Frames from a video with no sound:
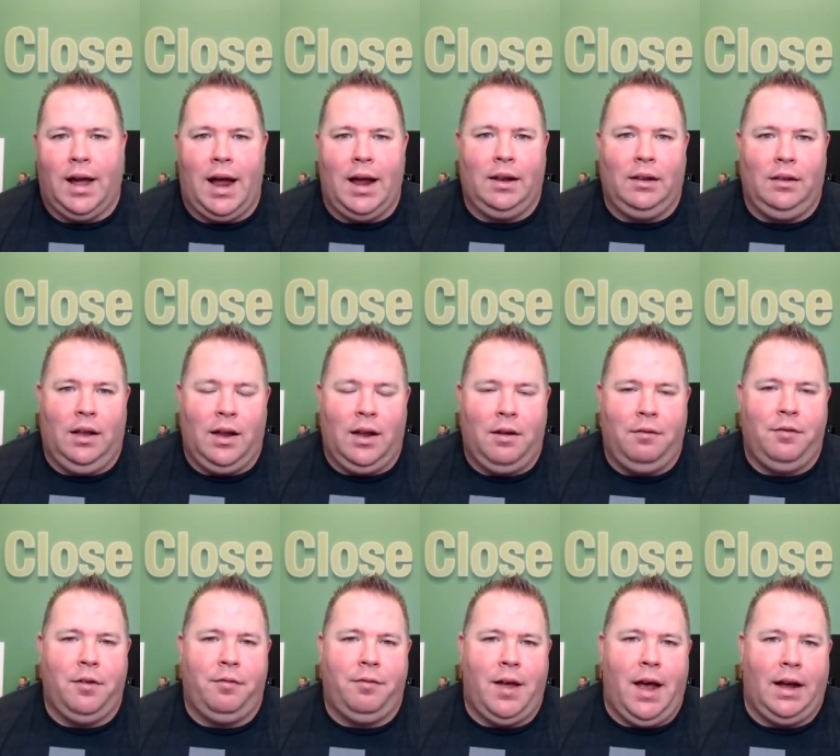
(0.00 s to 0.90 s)
I love
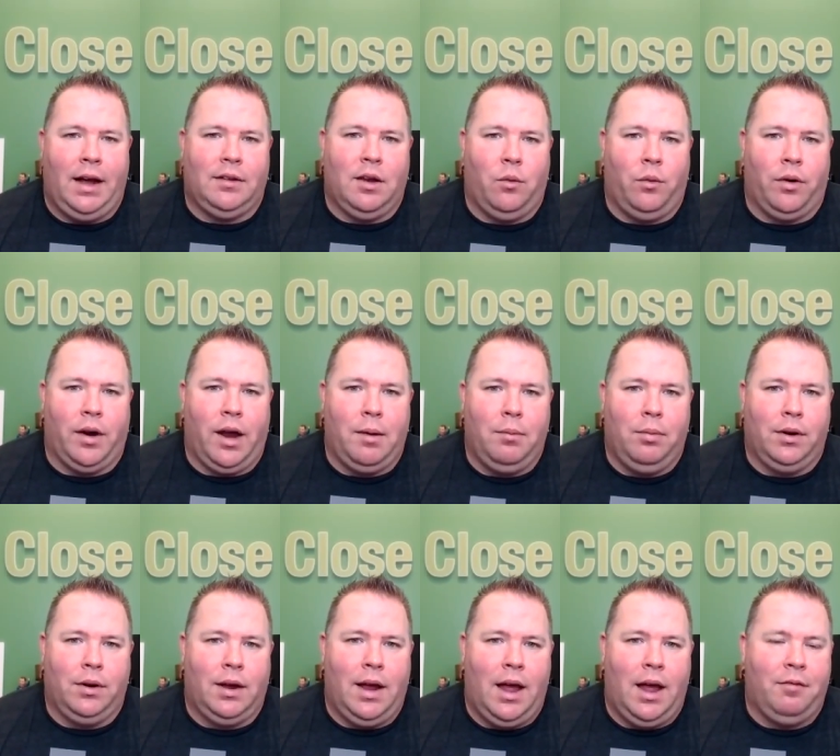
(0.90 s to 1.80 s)
the fact that we're
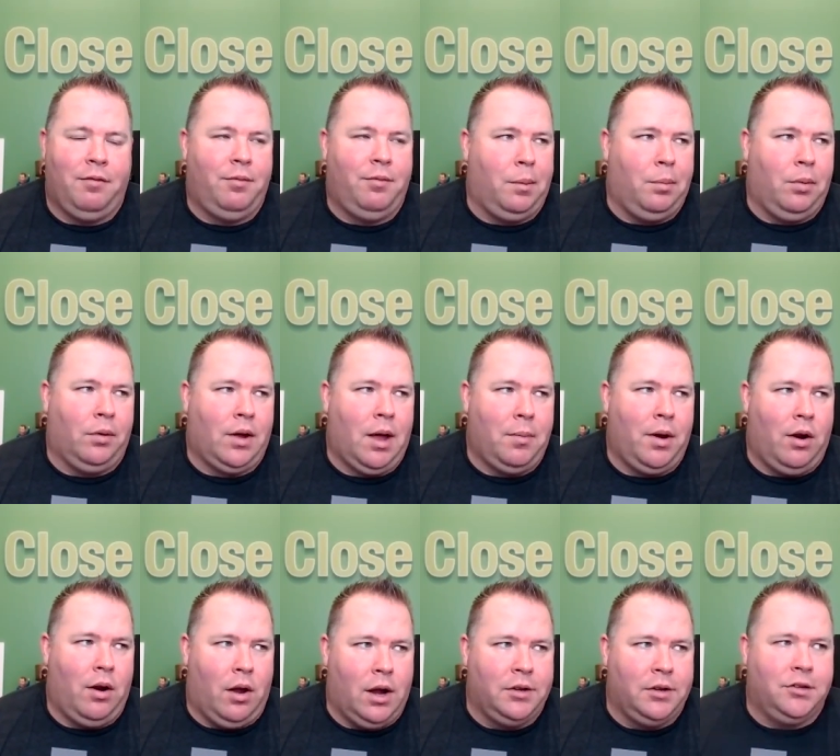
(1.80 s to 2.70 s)
able to have people come
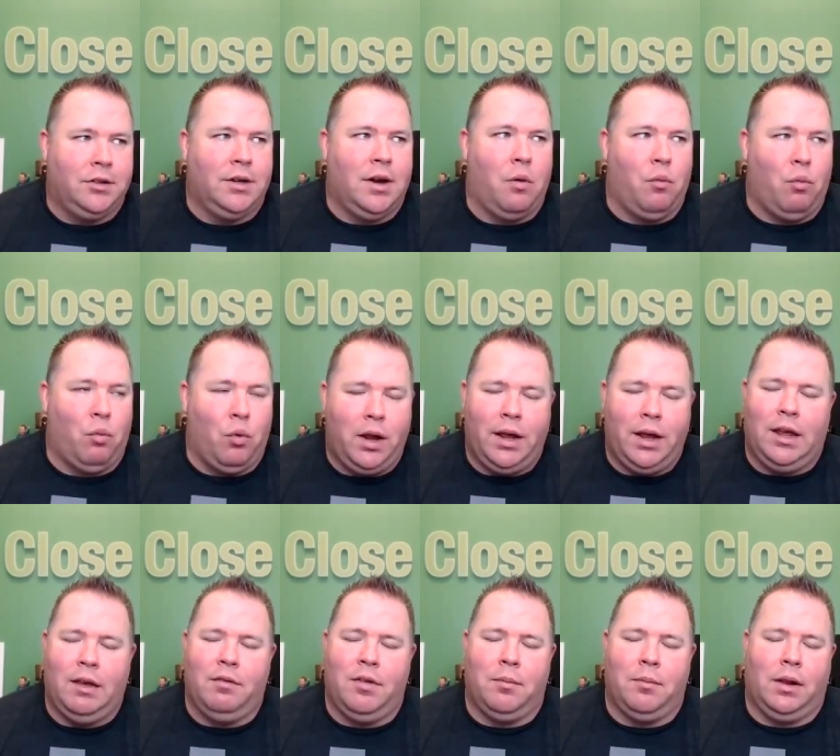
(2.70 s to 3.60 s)
into Austin and really
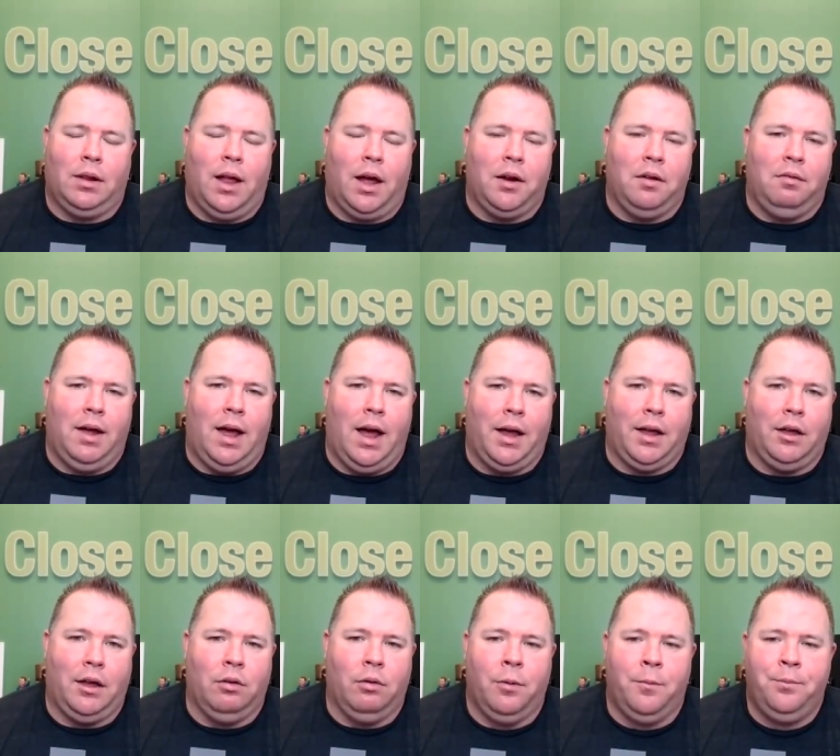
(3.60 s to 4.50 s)
give them a lot of
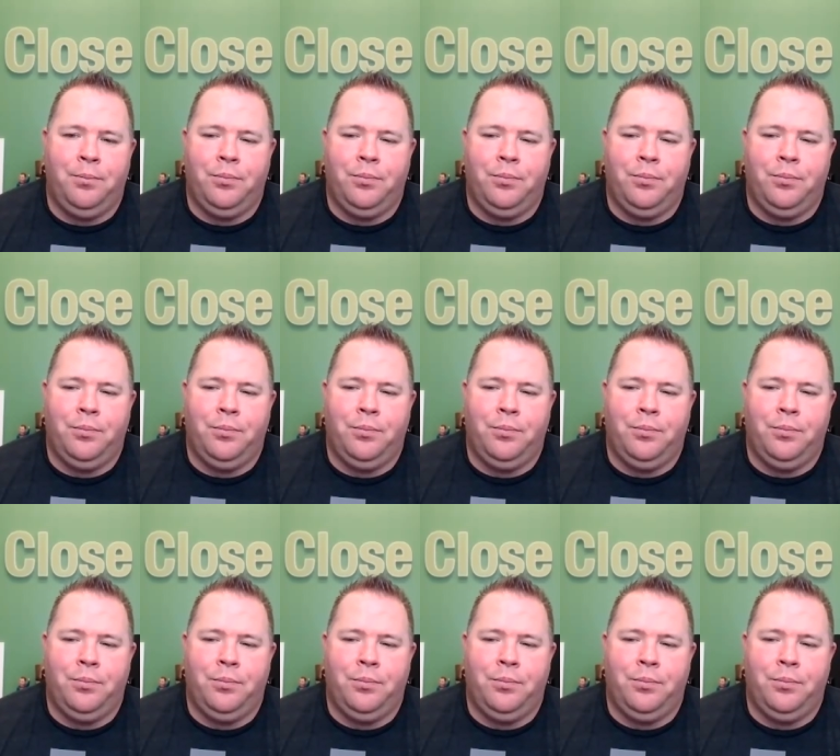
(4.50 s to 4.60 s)
value,